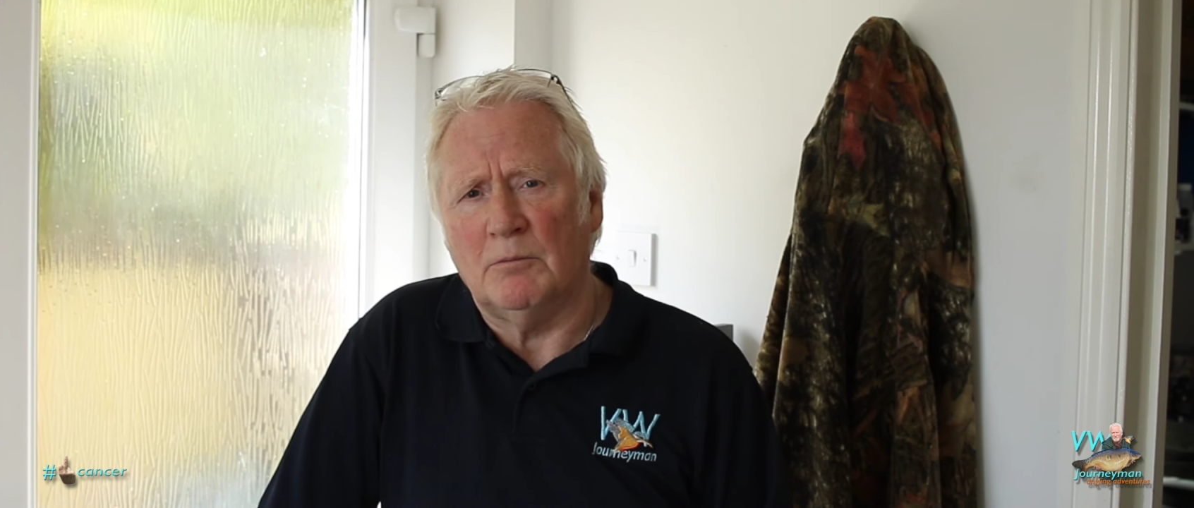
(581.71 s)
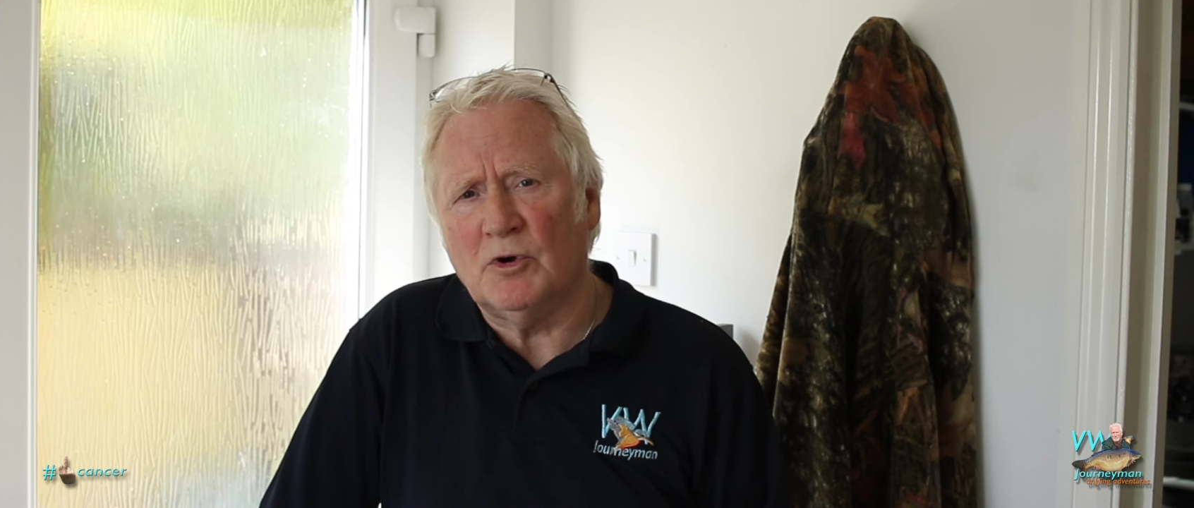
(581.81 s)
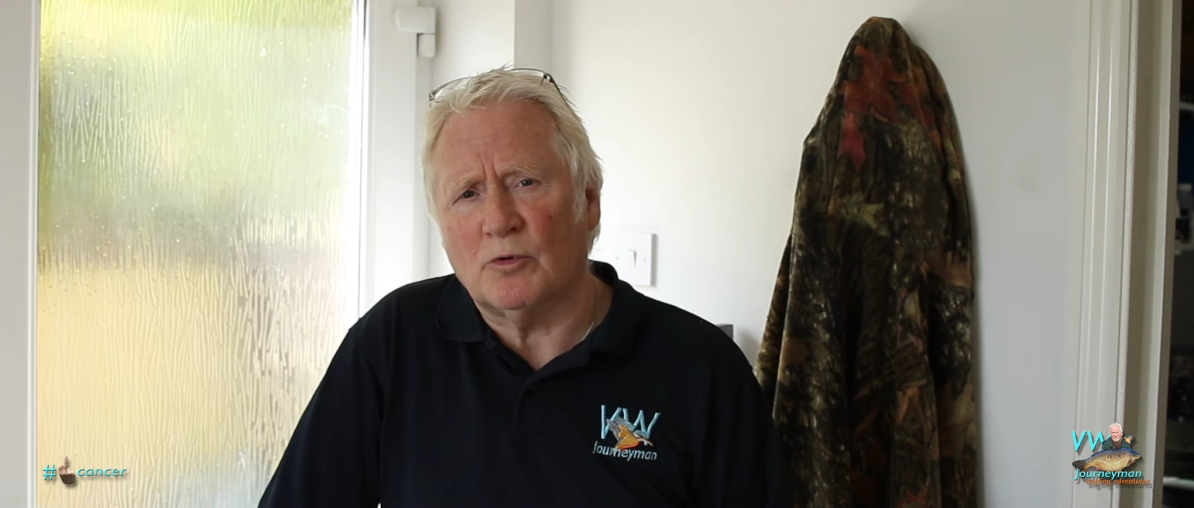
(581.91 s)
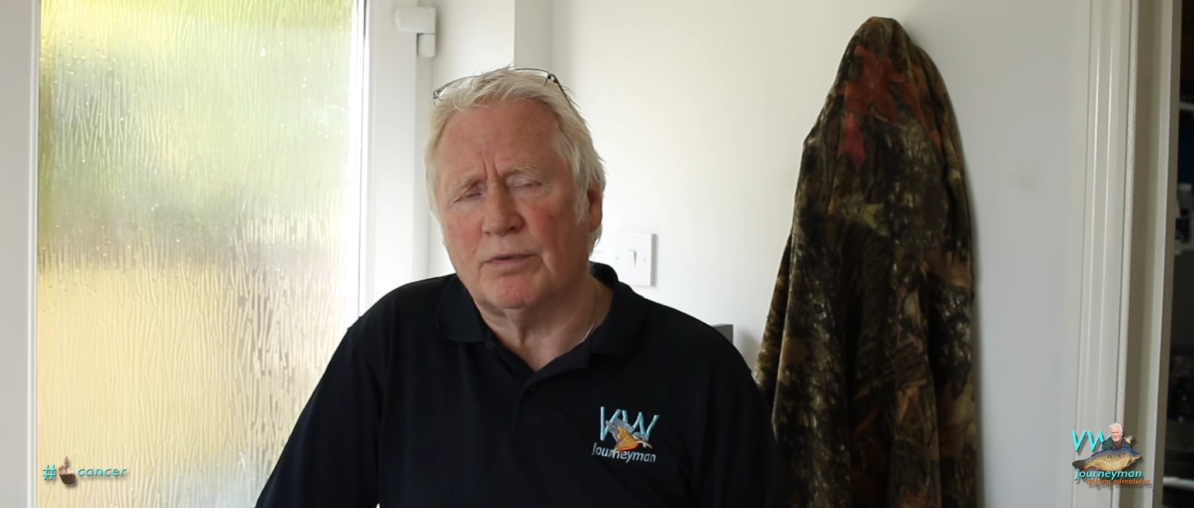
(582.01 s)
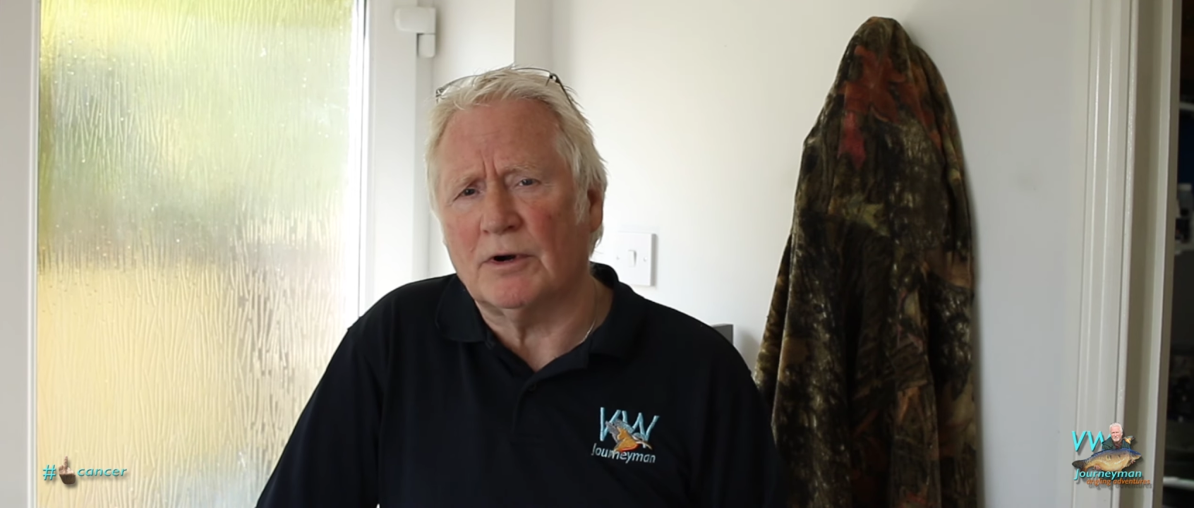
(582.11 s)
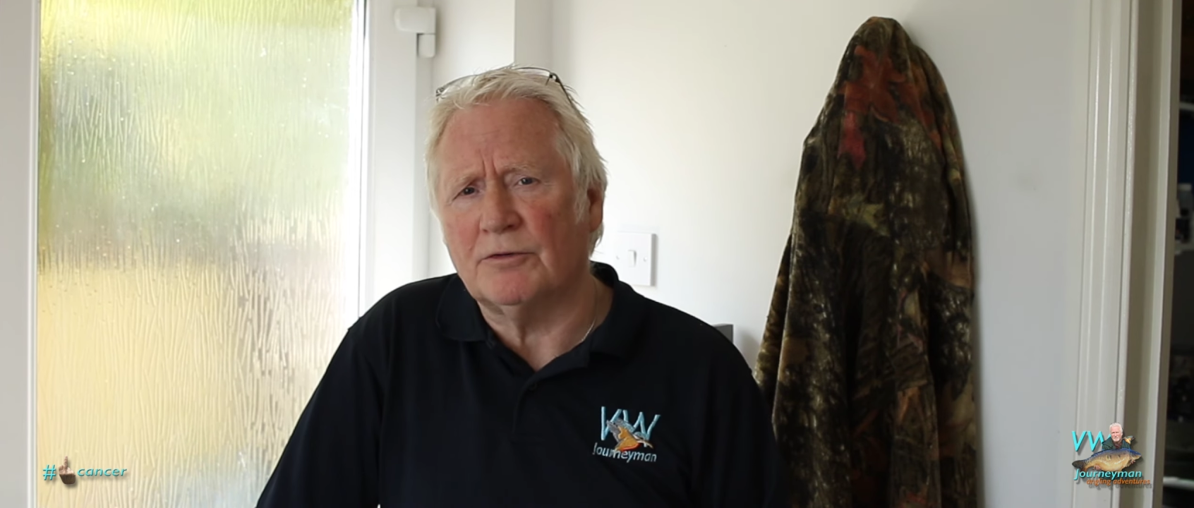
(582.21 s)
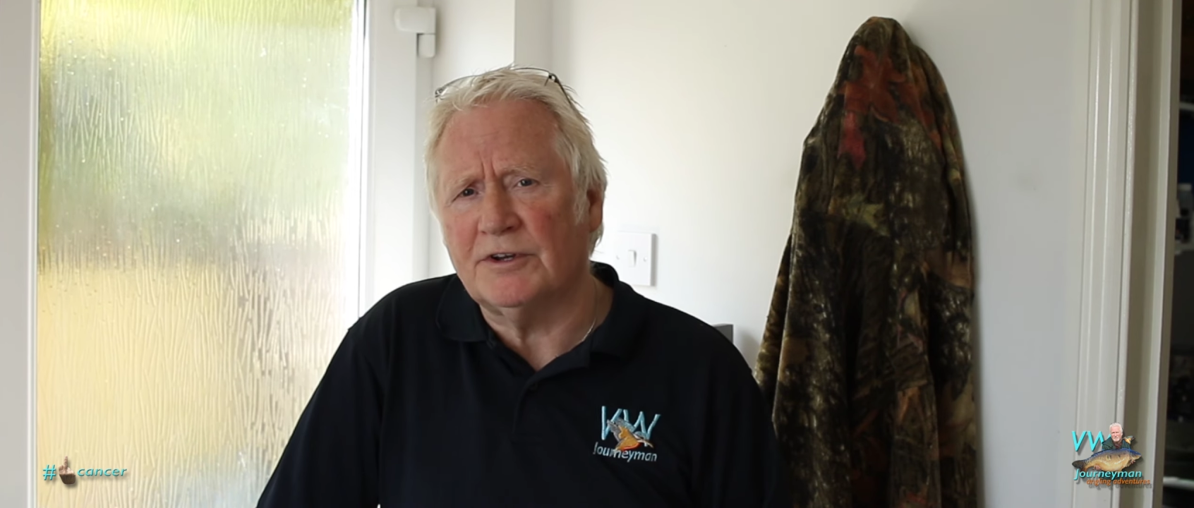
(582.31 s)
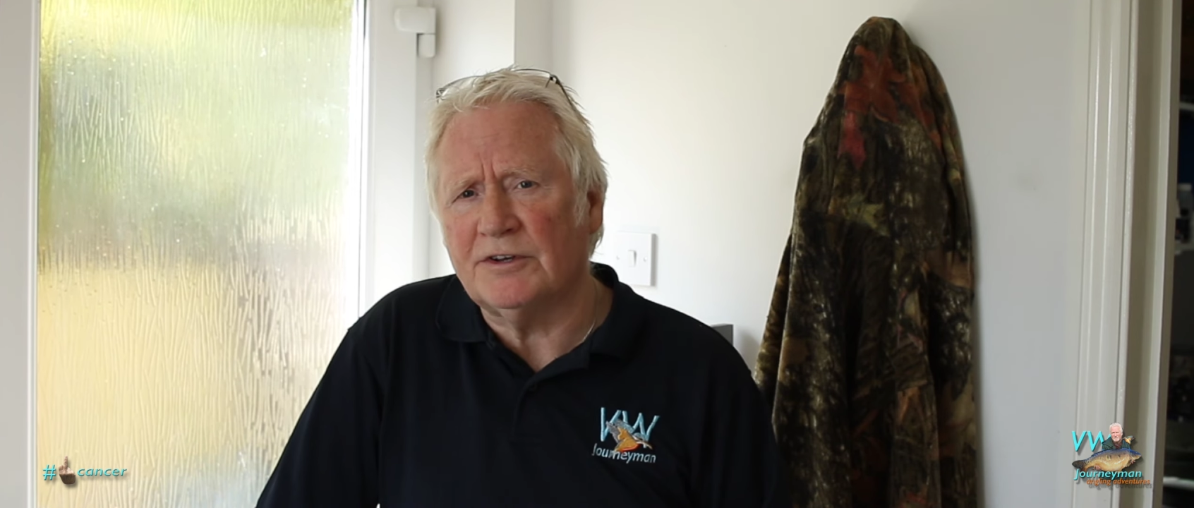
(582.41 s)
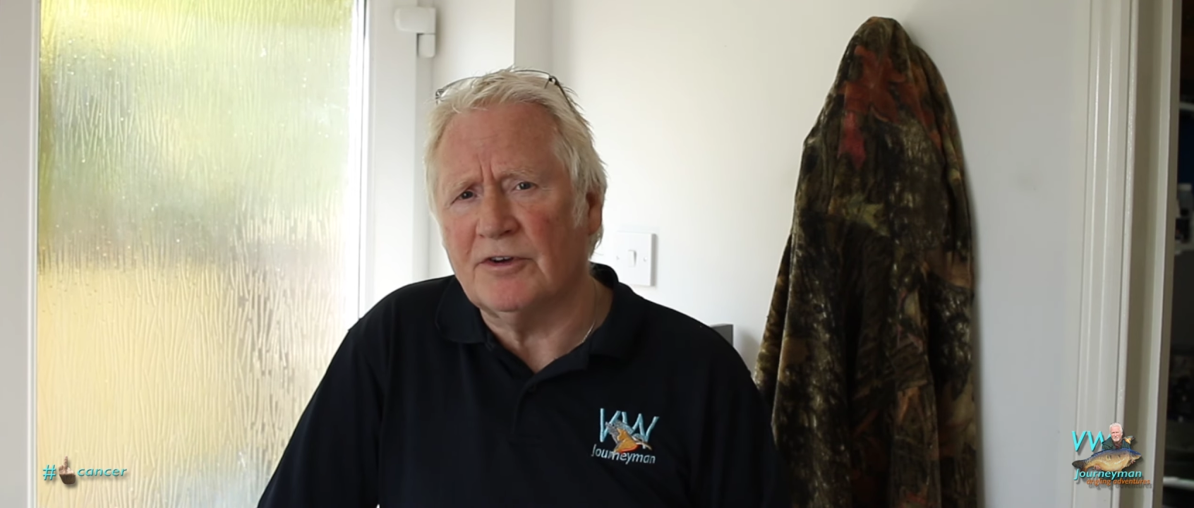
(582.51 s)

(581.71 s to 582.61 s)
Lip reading: milk protein